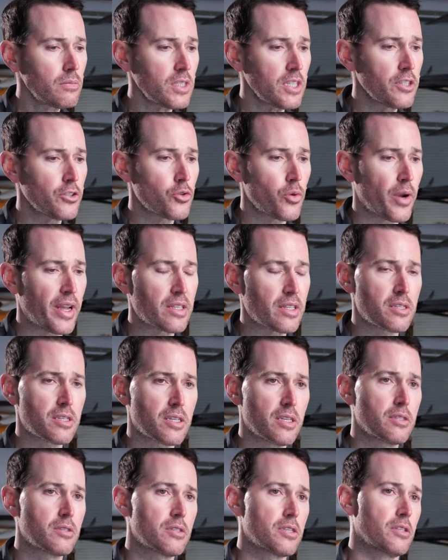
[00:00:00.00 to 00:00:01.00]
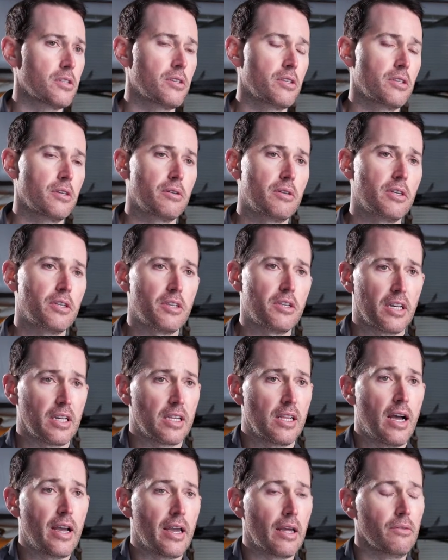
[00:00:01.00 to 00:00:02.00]
it transcends into the
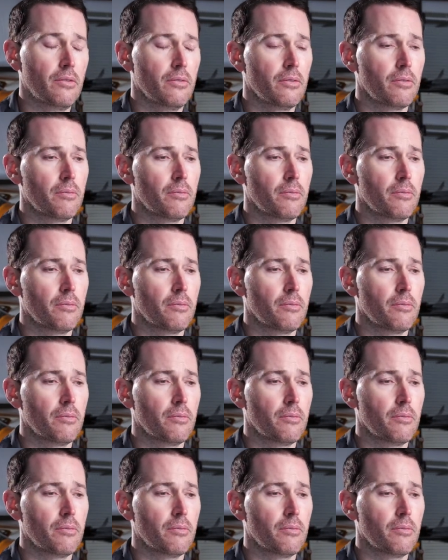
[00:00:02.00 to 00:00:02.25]
client,